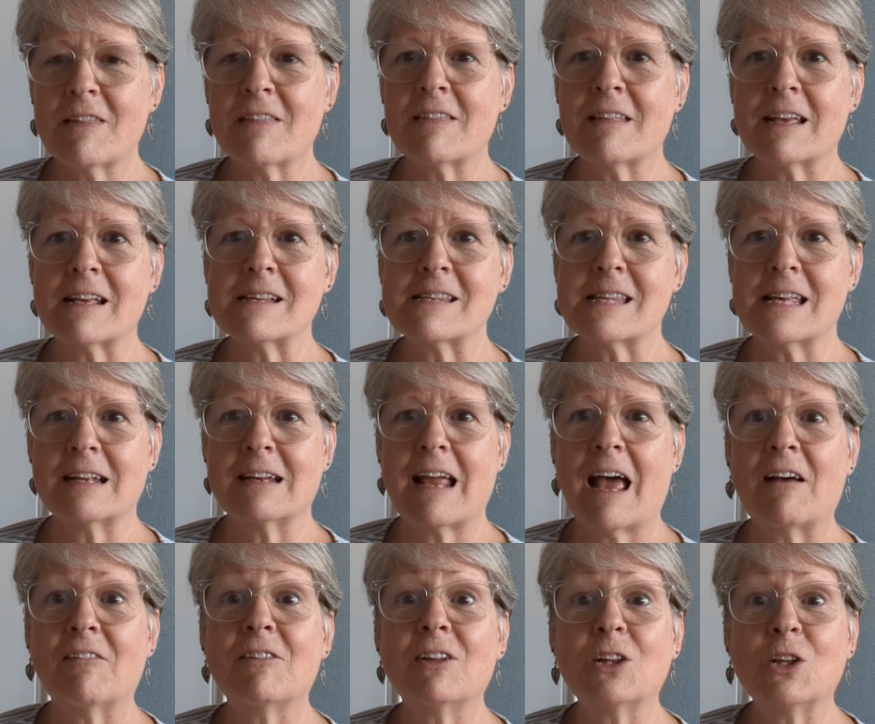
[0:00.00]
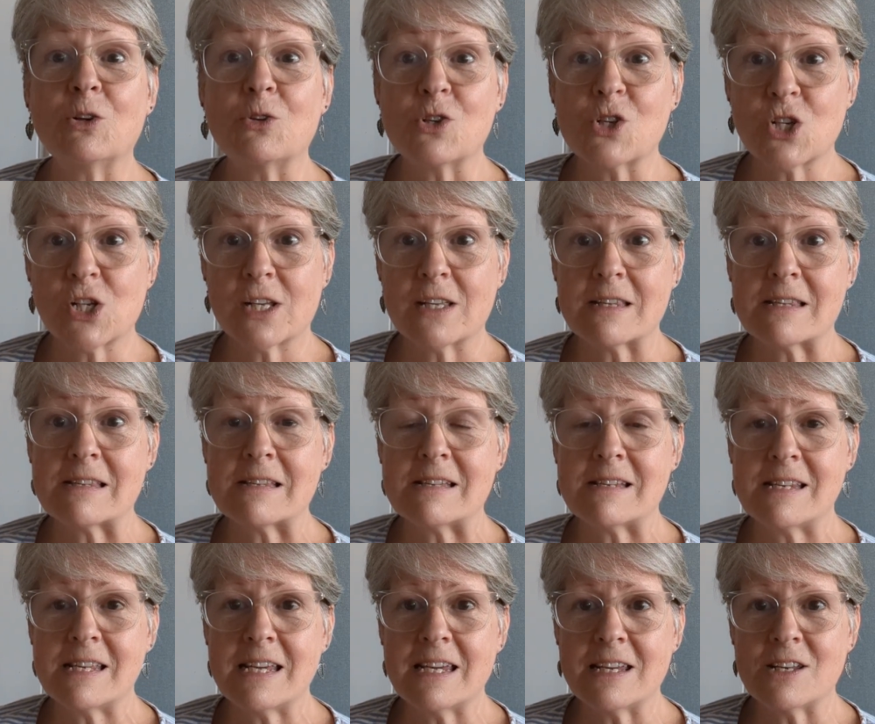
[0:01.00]
things that evolutionists
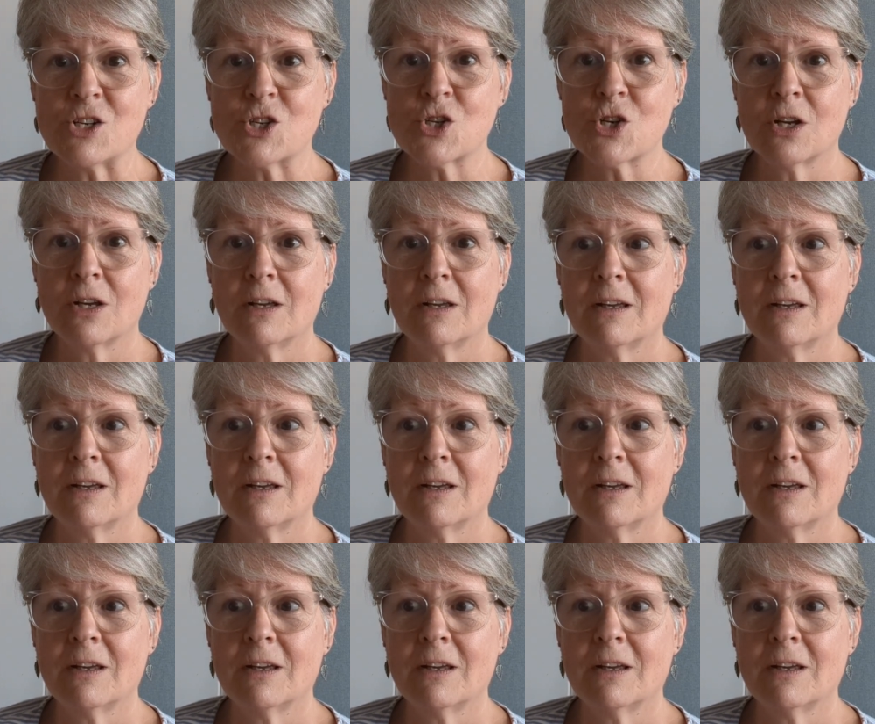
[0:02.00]
teach